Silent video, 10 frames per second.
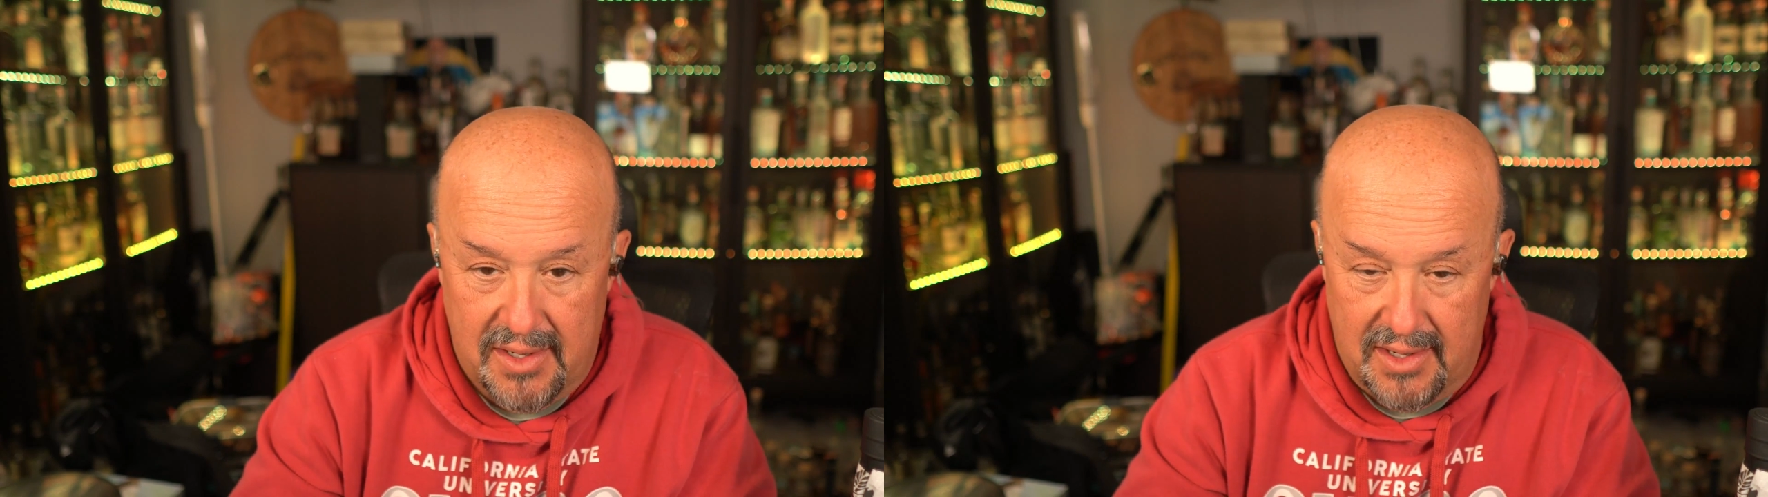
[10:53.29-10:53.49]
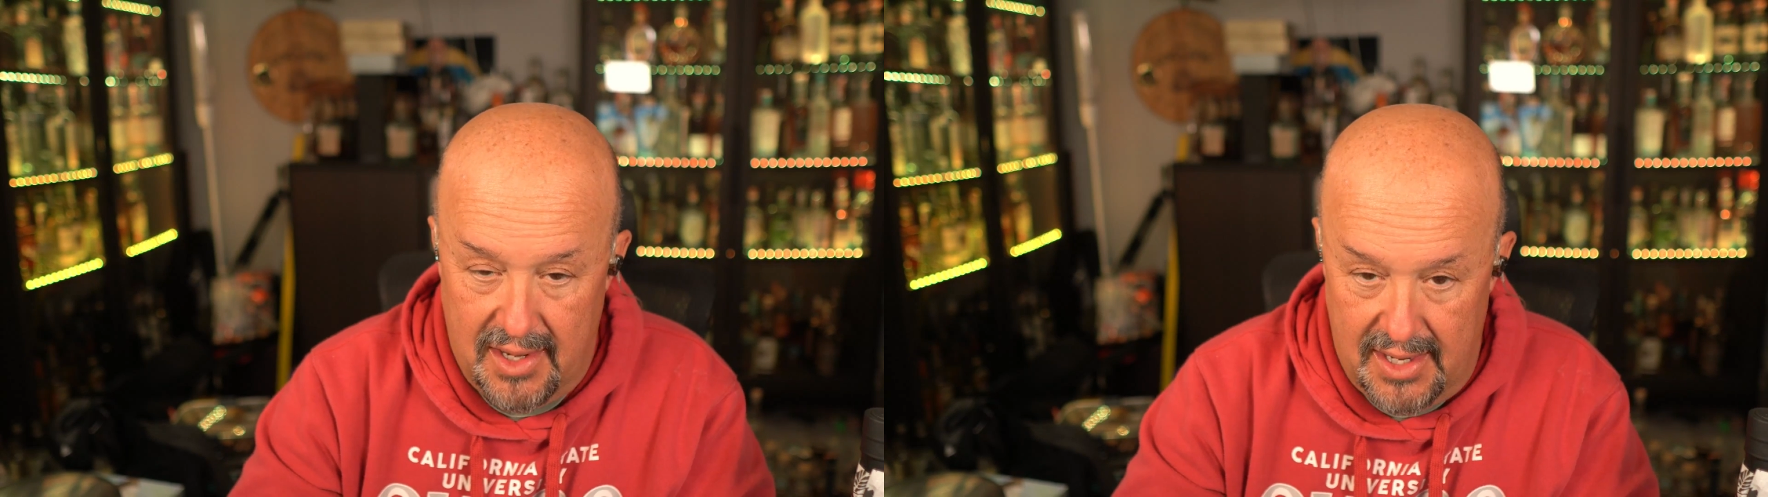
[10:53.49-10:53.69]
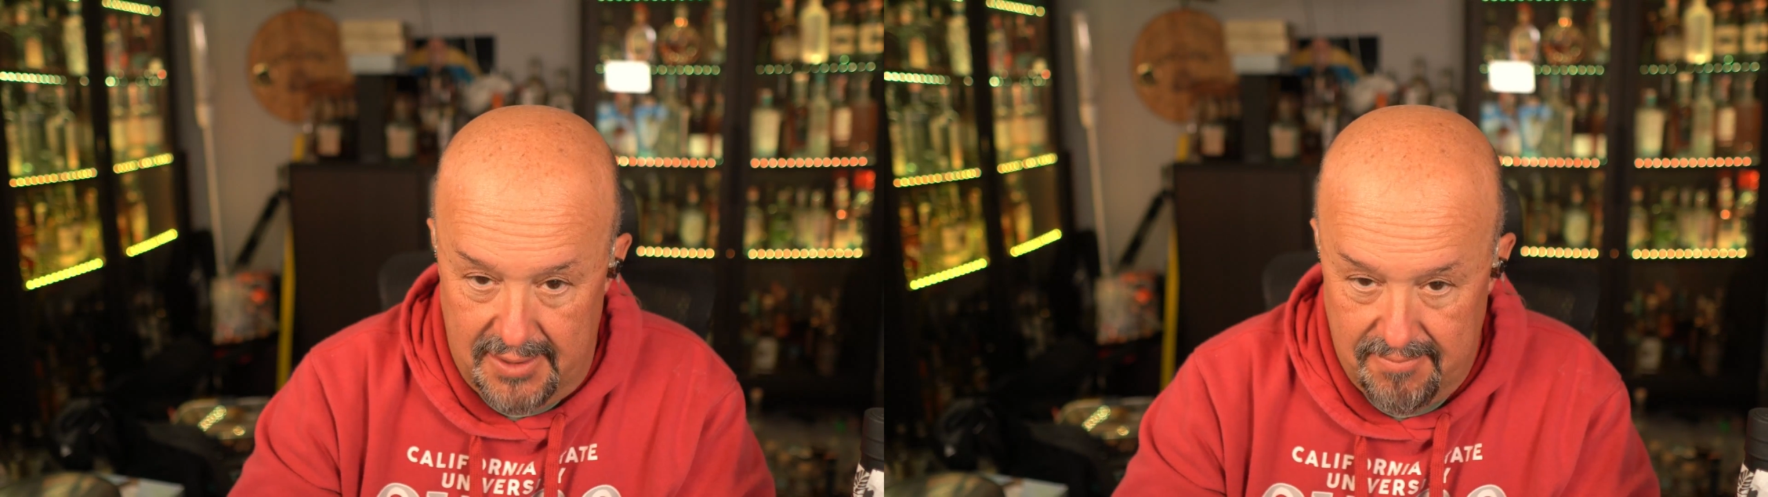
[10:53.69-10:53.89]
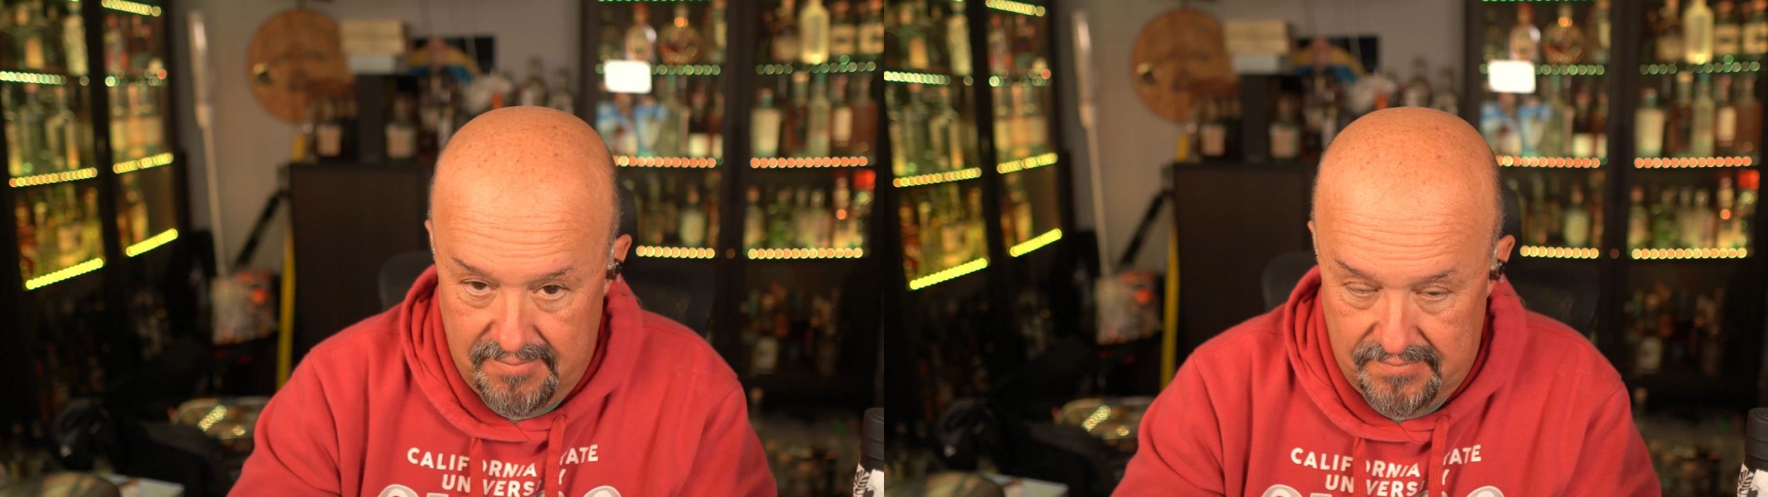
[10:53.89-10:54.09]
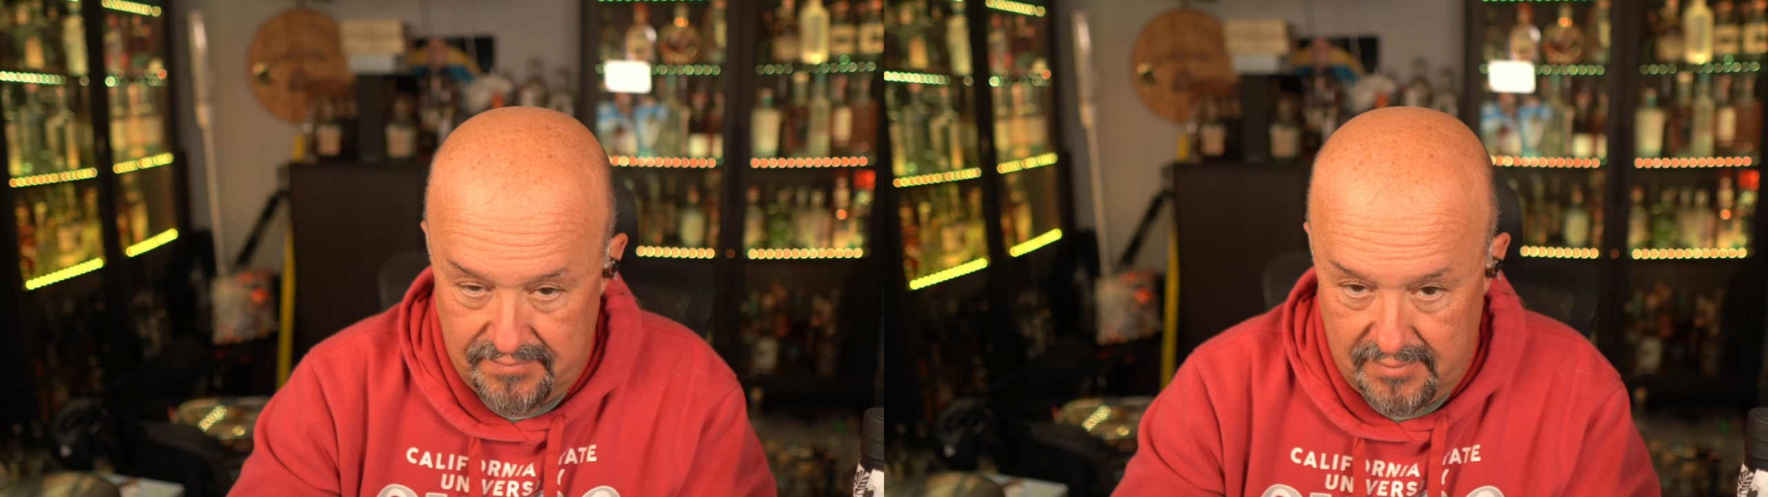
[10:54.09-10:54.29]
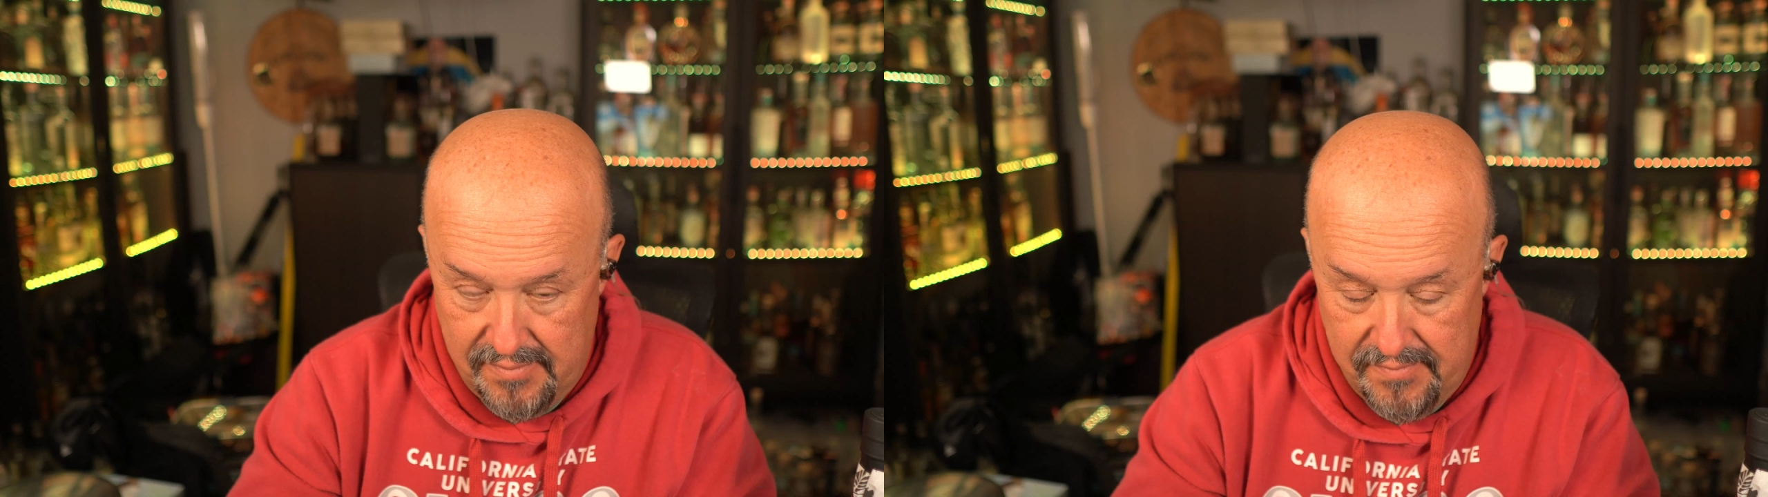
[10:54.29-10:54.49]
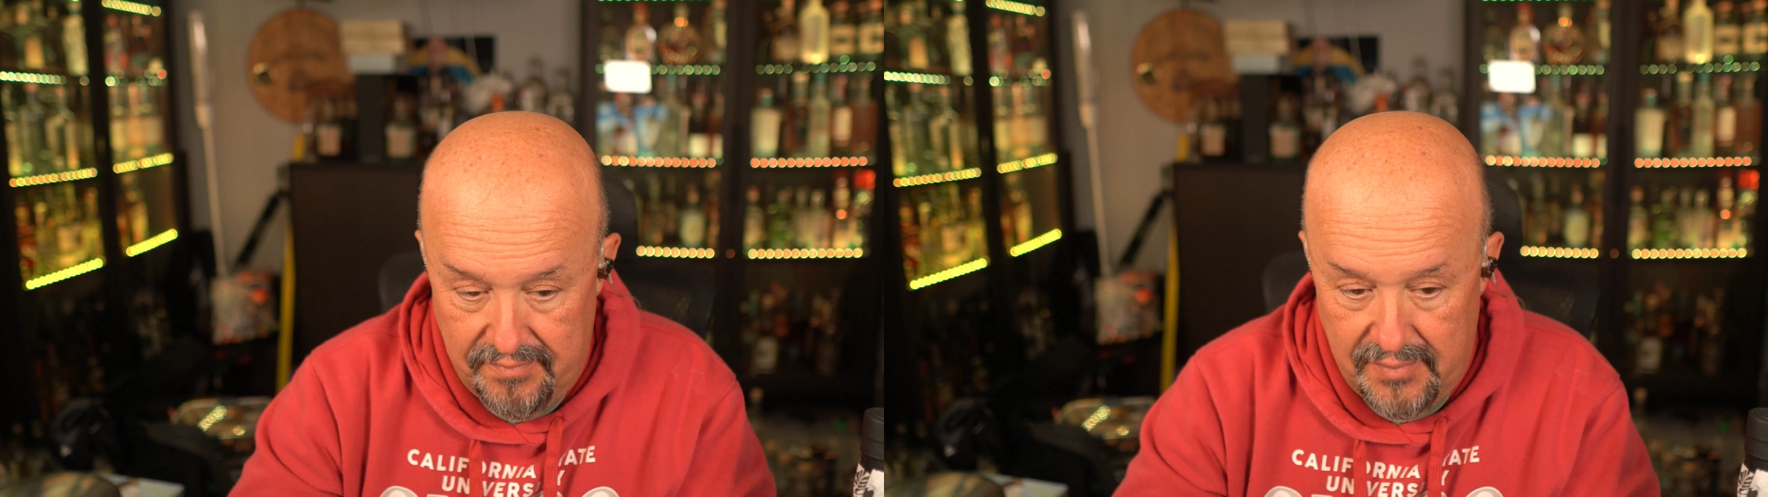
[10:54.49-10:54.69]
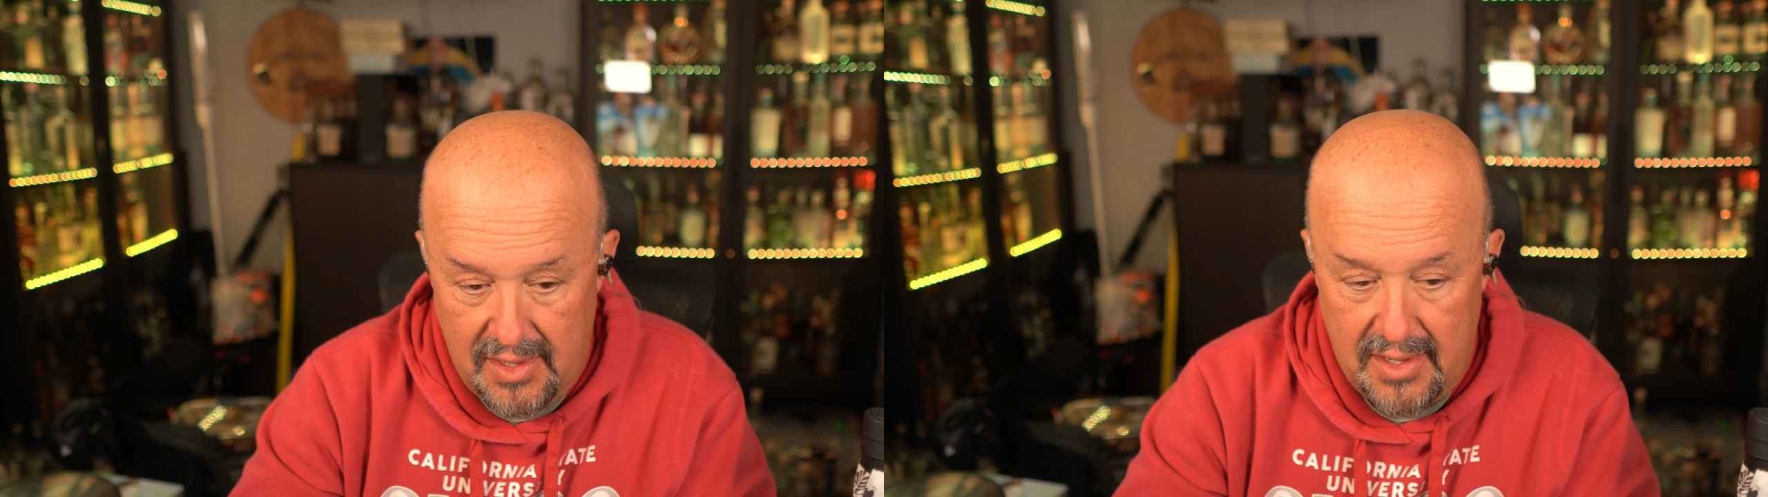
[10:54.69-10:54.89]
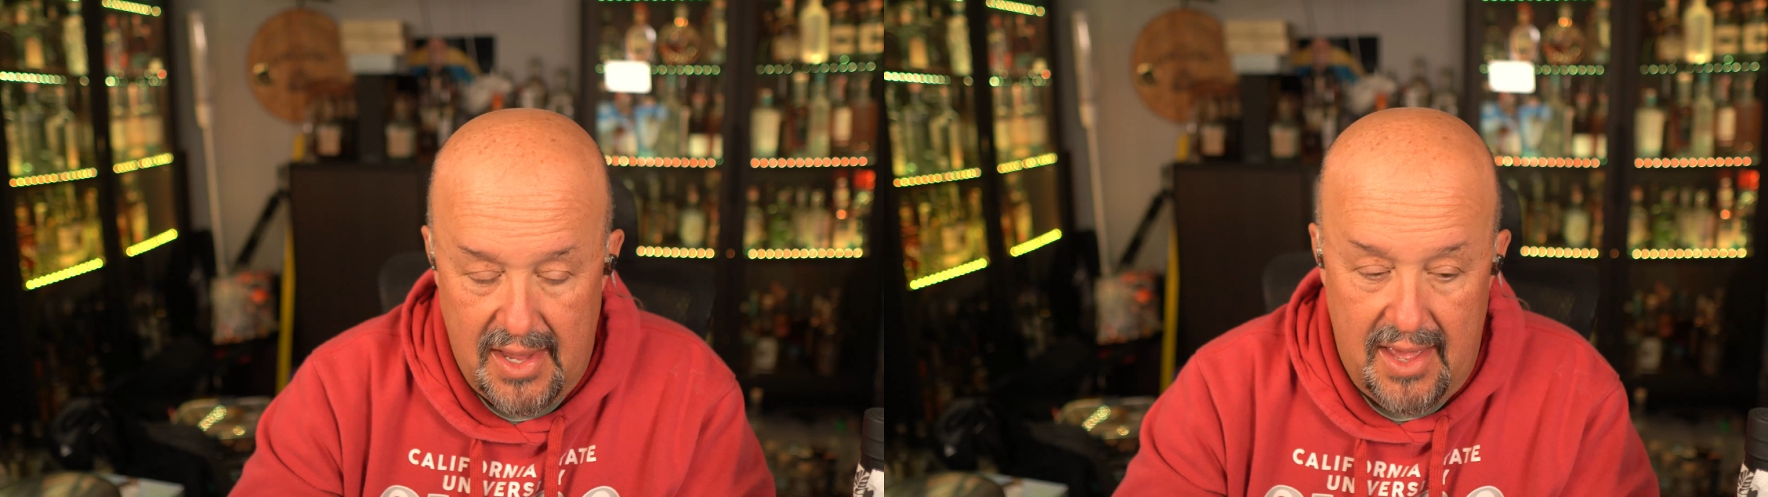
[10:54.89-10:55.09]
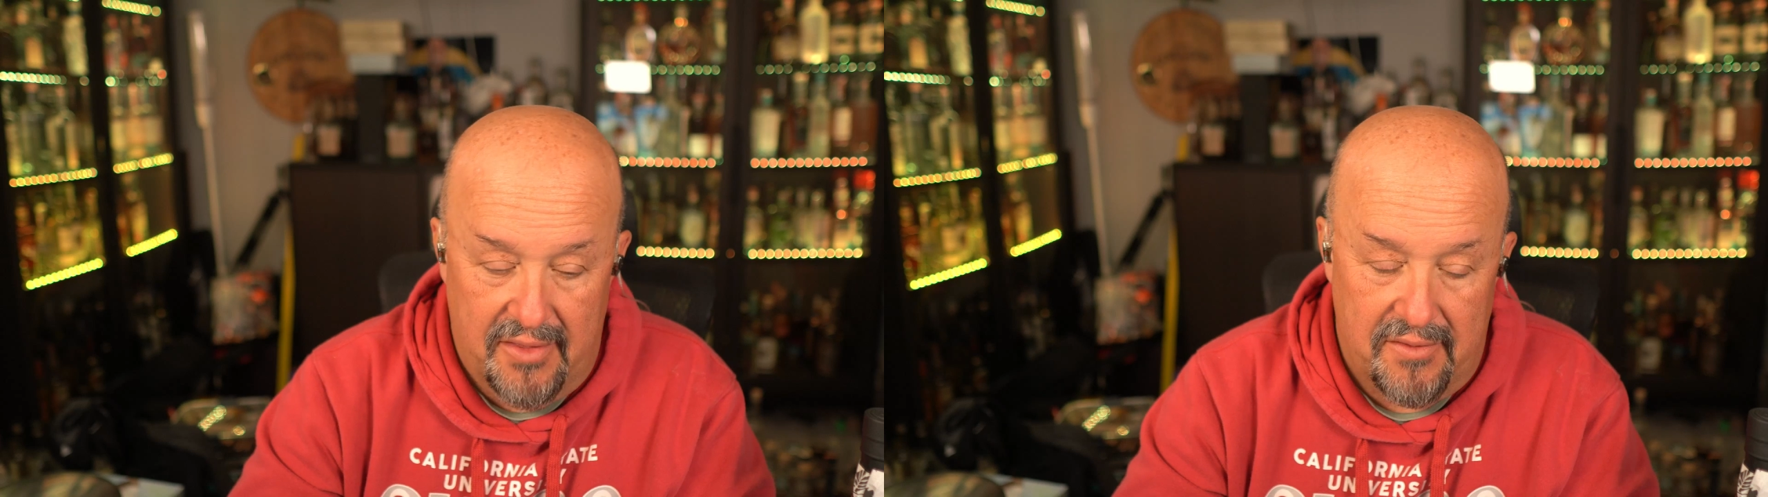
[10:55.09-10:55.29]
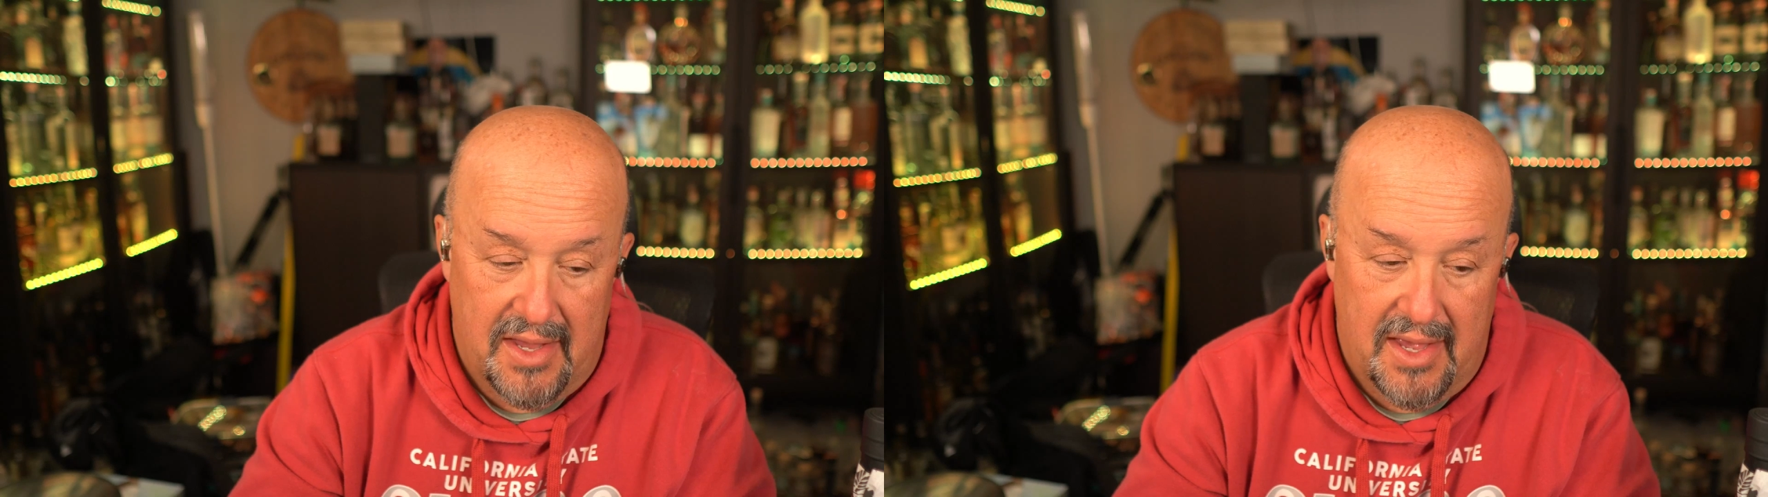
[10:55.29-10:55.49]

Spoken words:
to none. And